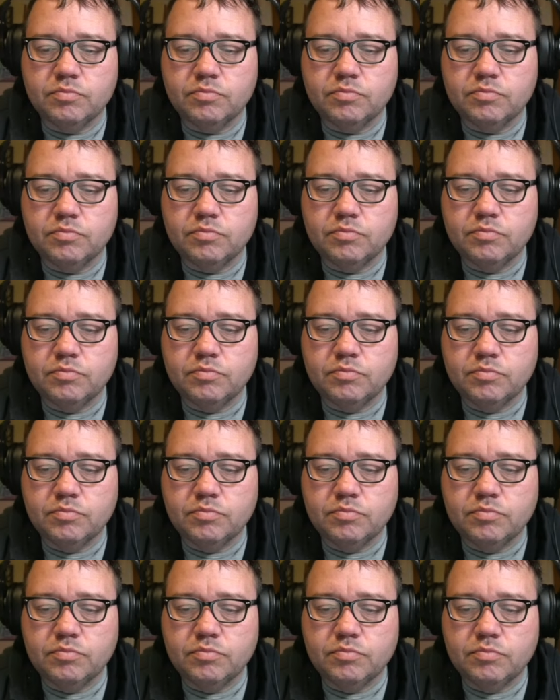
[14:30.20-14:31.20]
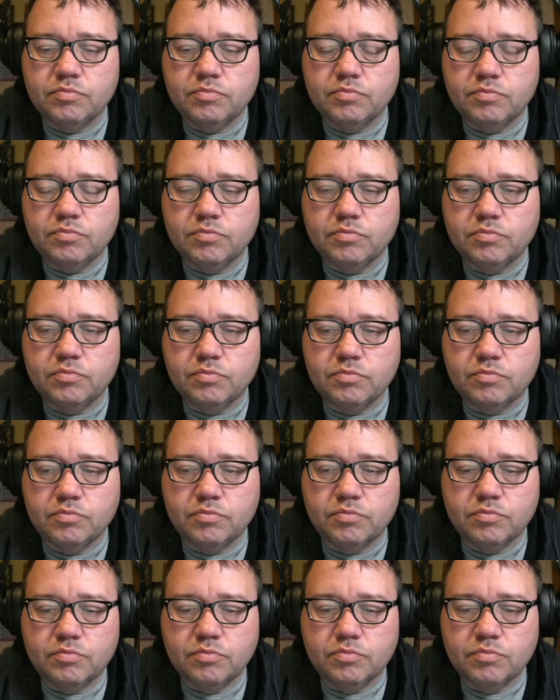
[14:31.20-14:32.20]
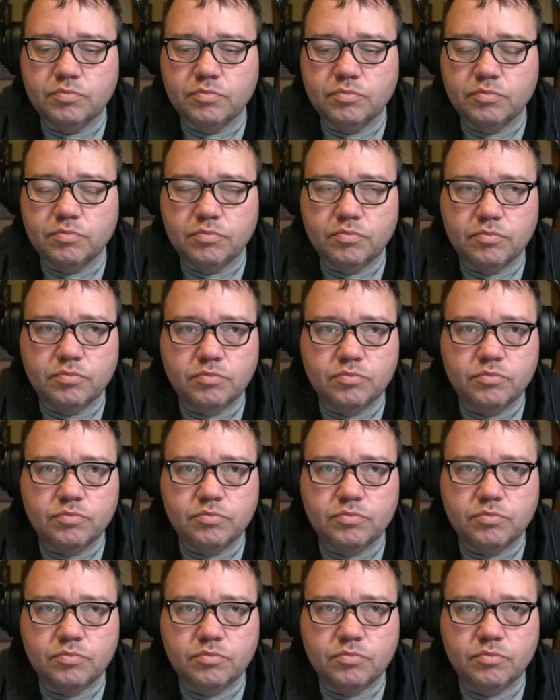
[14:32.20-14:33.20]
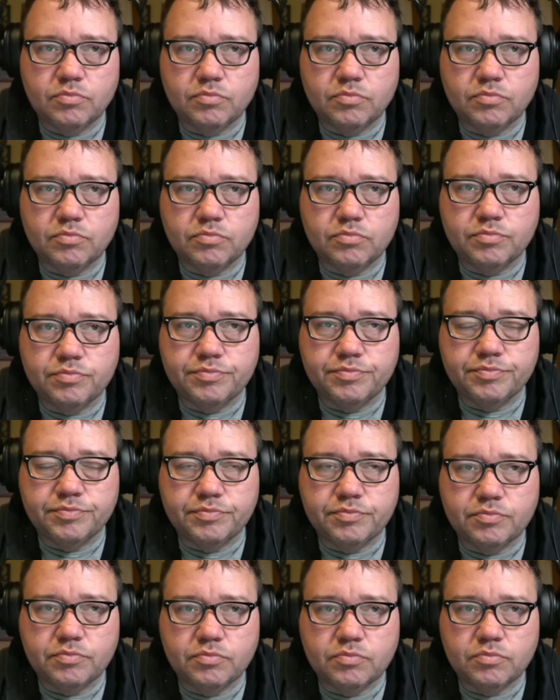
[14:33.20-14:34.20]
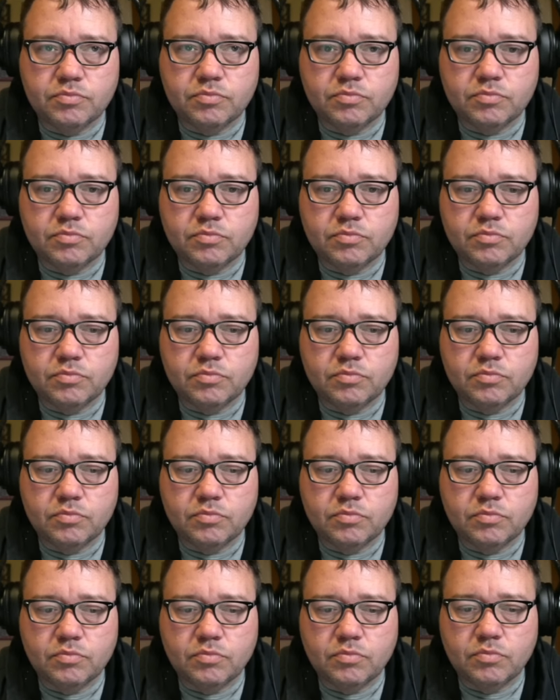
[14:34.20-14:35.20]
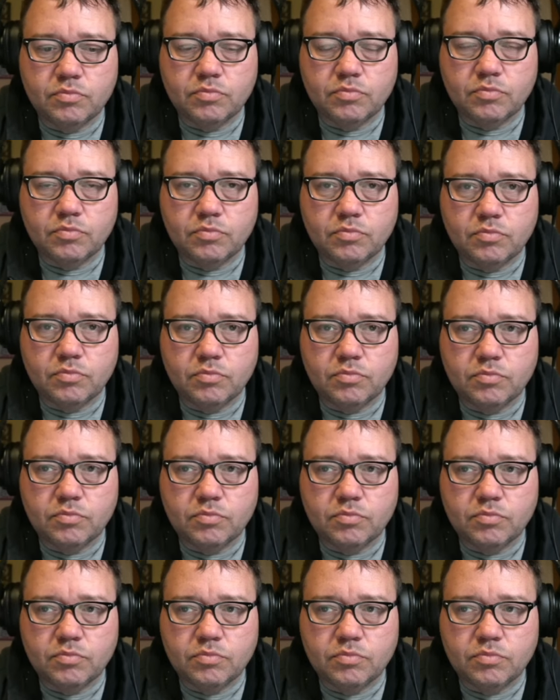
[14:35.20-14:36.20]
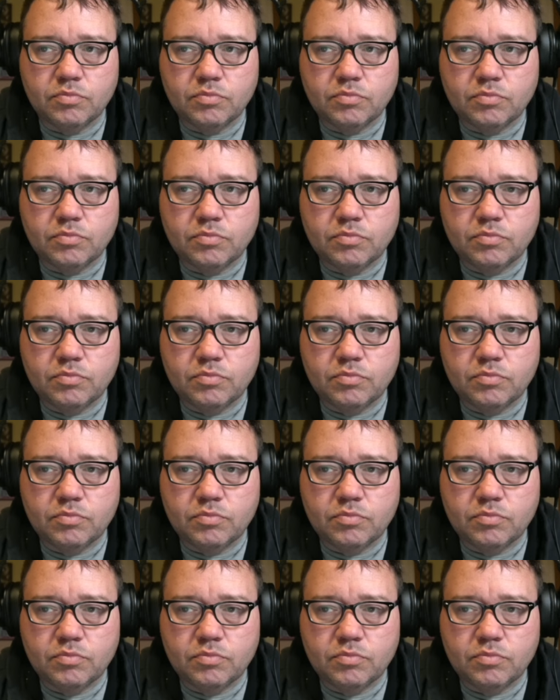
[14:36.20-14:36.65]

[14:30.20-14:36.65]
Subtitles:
The person shown says nothing.